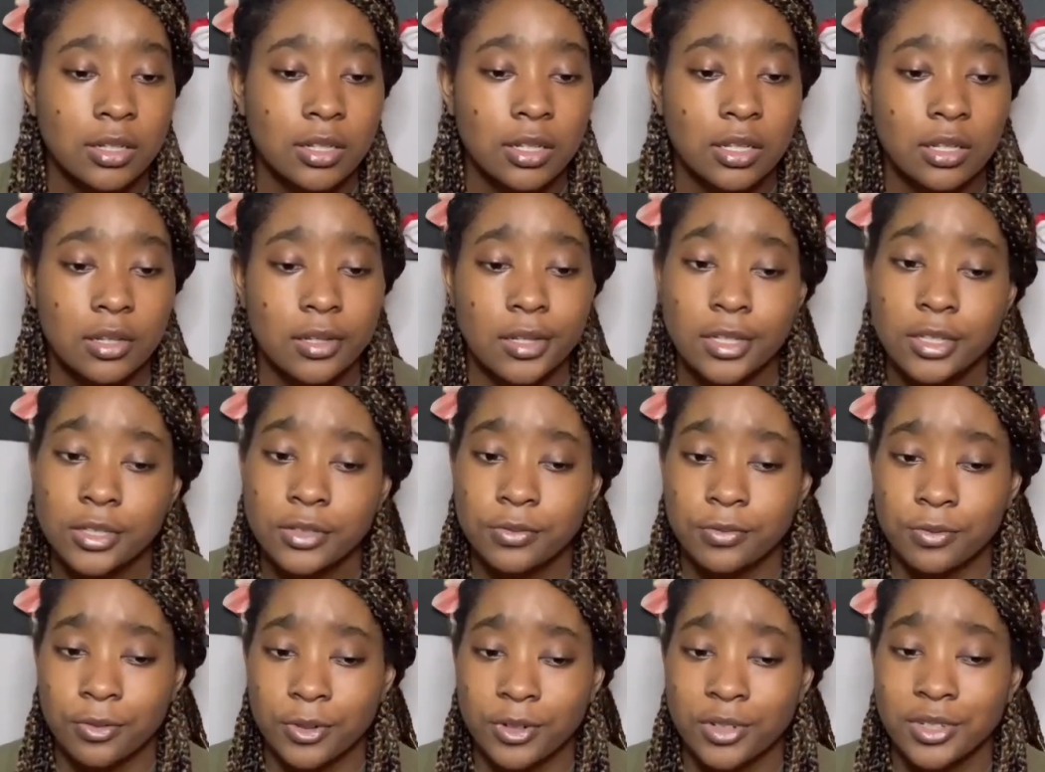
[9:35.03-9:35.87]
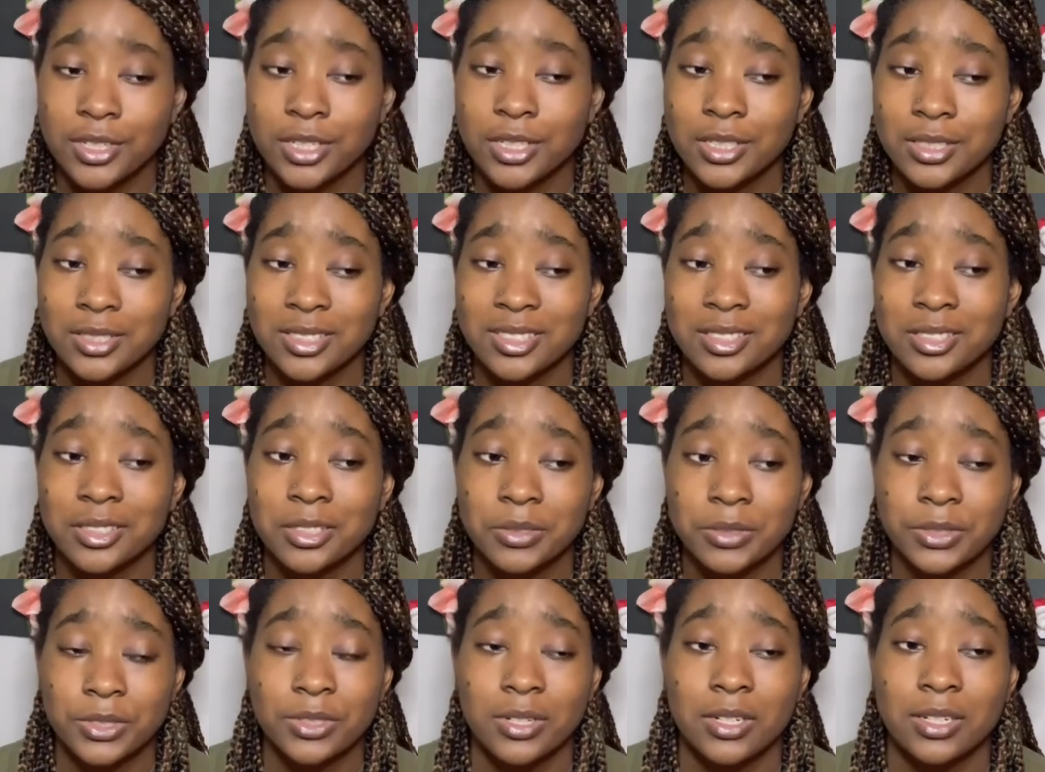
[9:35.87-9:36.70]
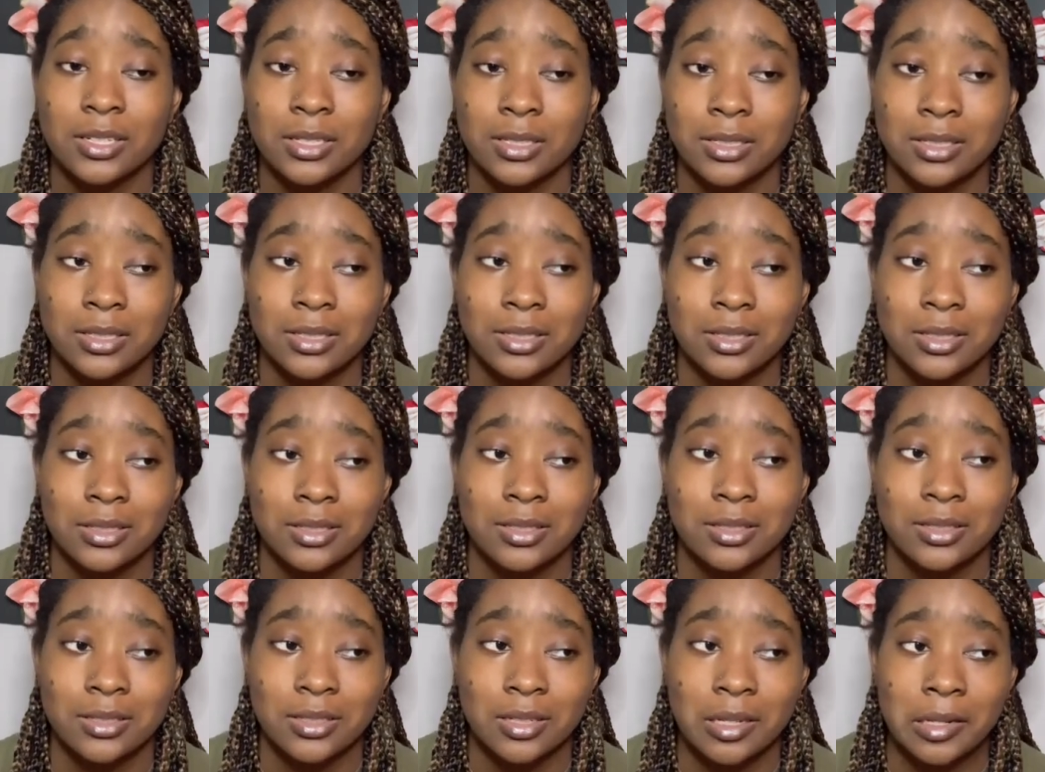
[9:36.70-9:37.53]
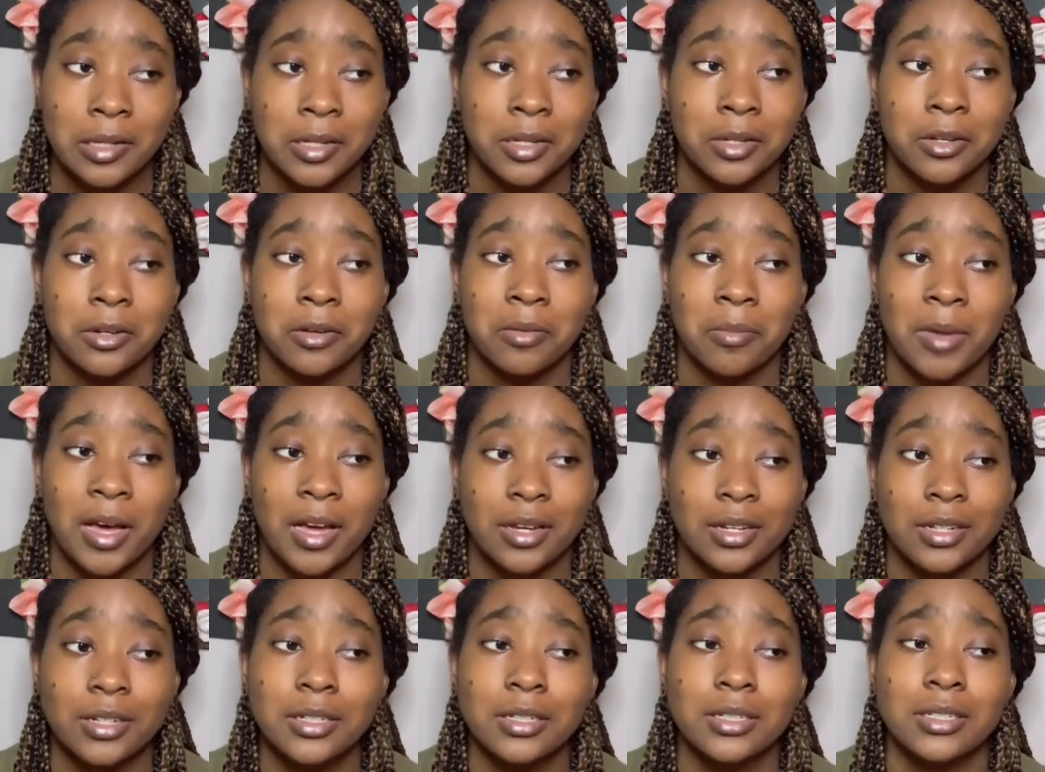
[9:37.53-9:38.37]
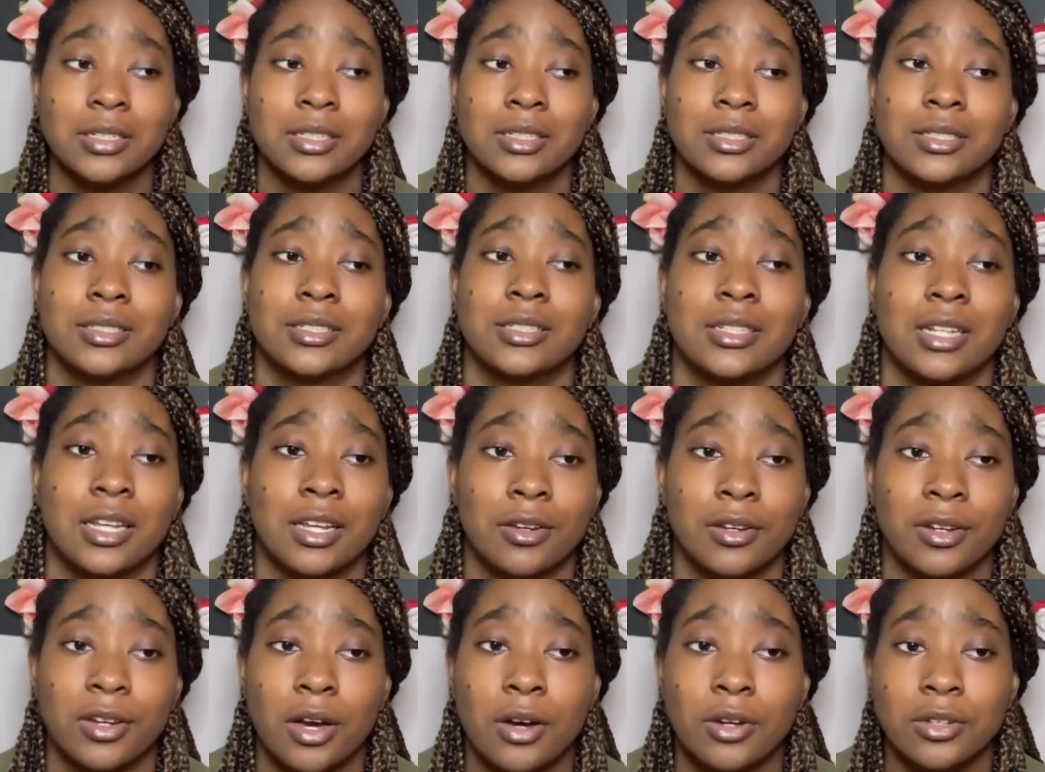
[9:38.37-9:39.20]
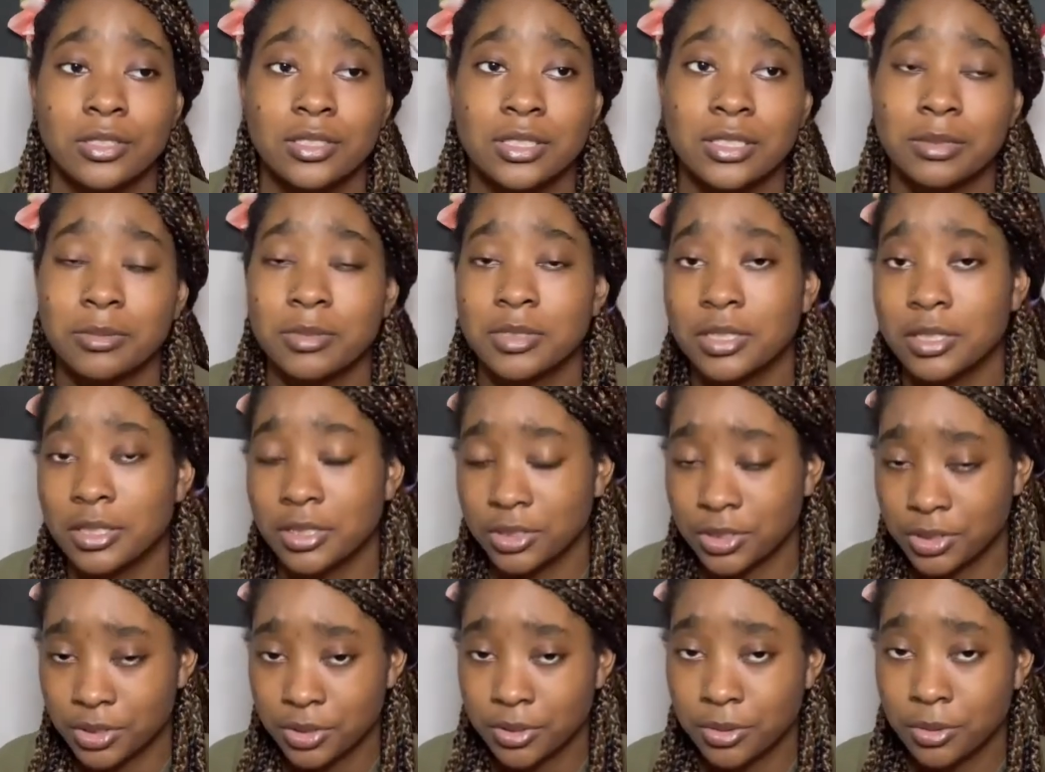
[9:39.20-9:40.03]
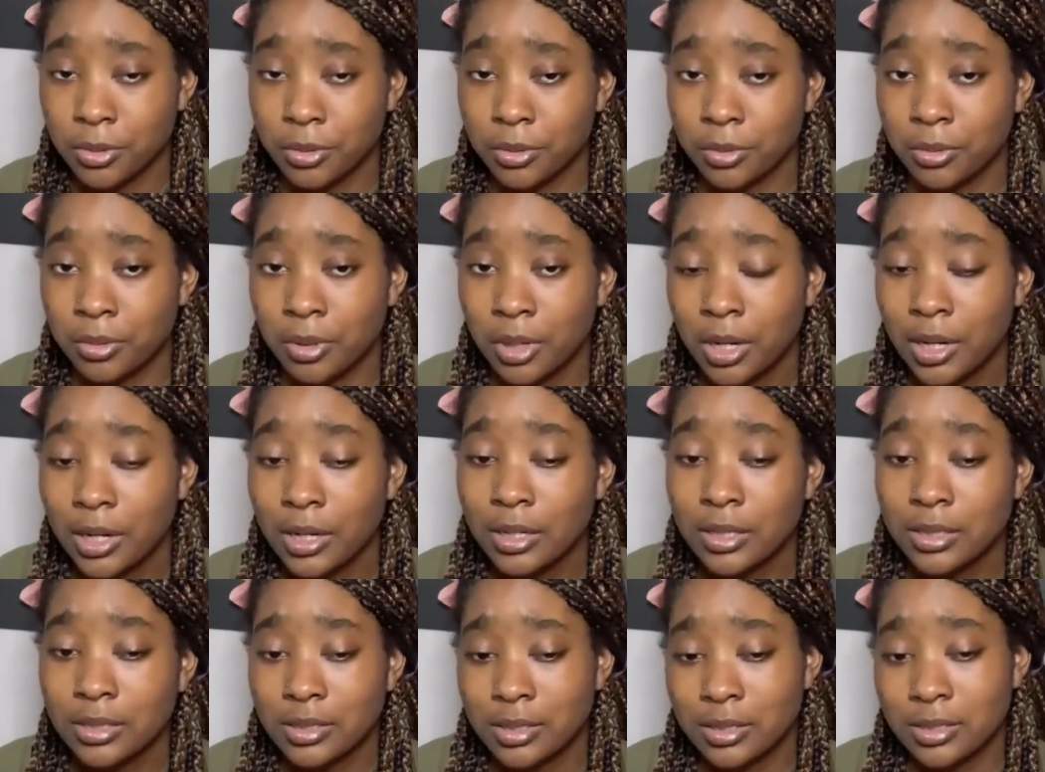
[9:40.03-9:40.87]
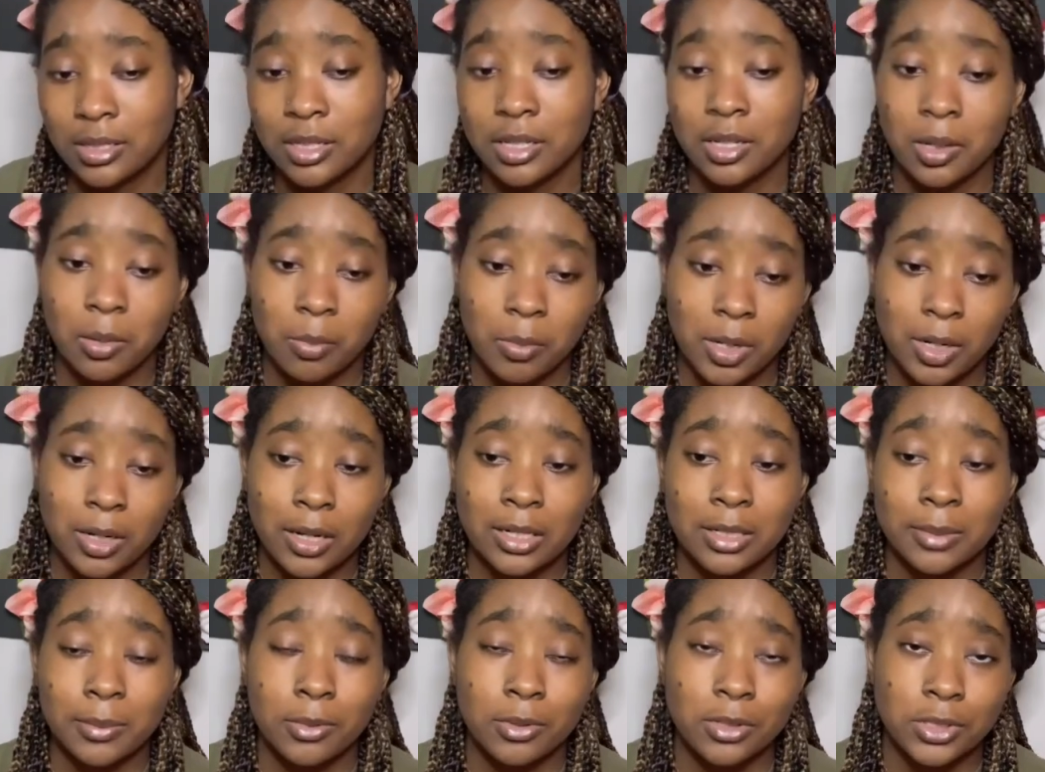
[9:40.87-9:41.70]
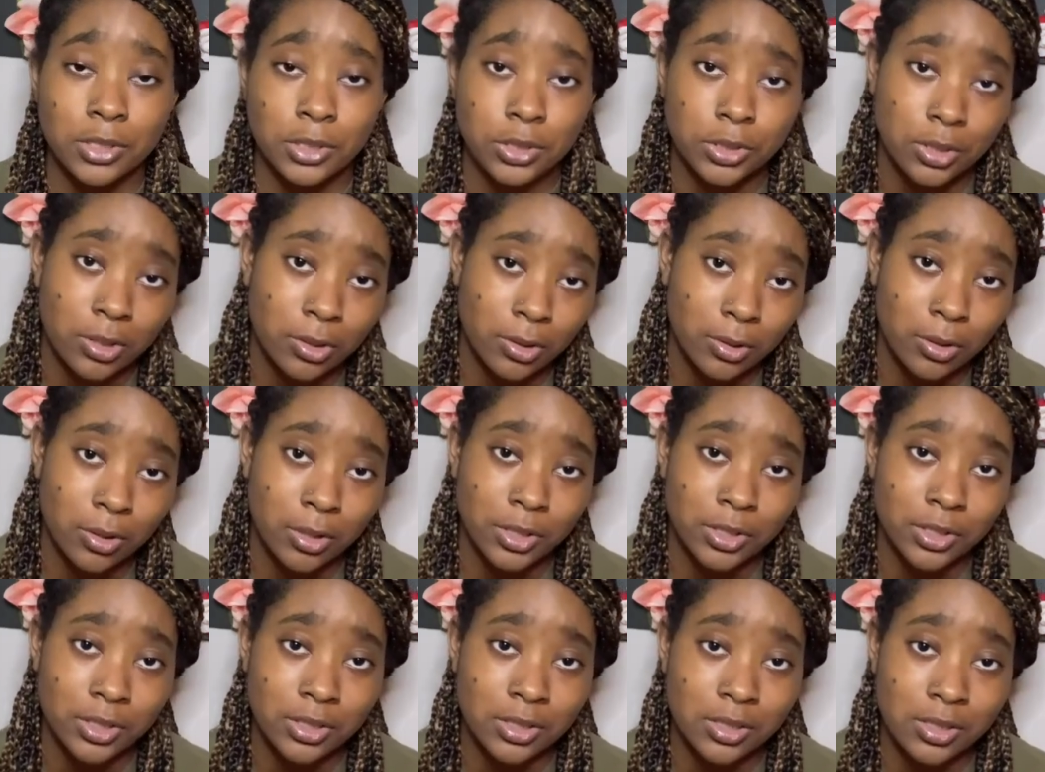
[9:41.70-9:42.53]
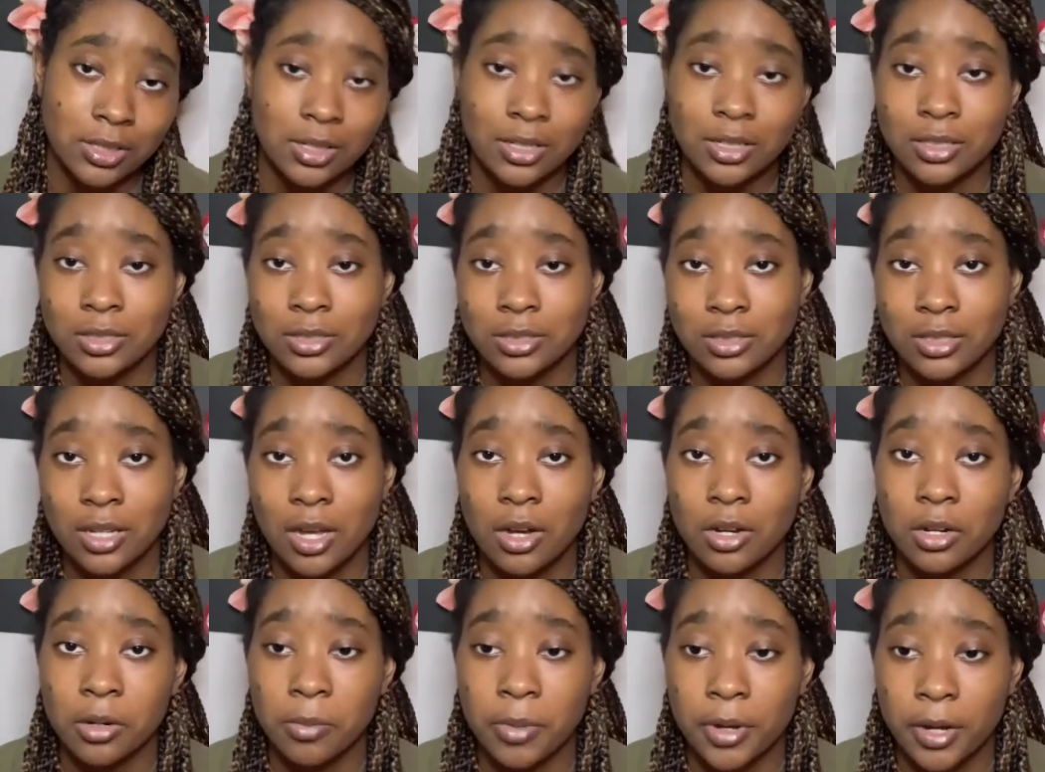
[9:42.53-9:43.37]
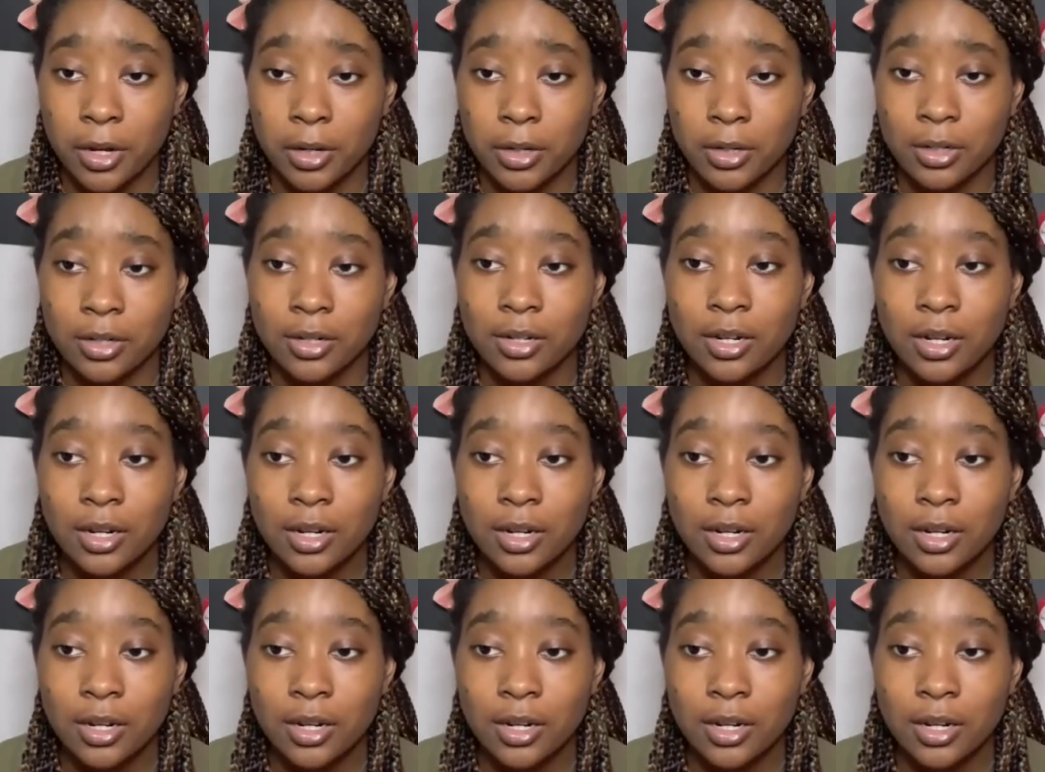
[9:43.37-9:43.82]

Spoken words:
his friends and stuff were trying to tell my cousin they go to MTSU to tell me not to press charges, let us talk about it.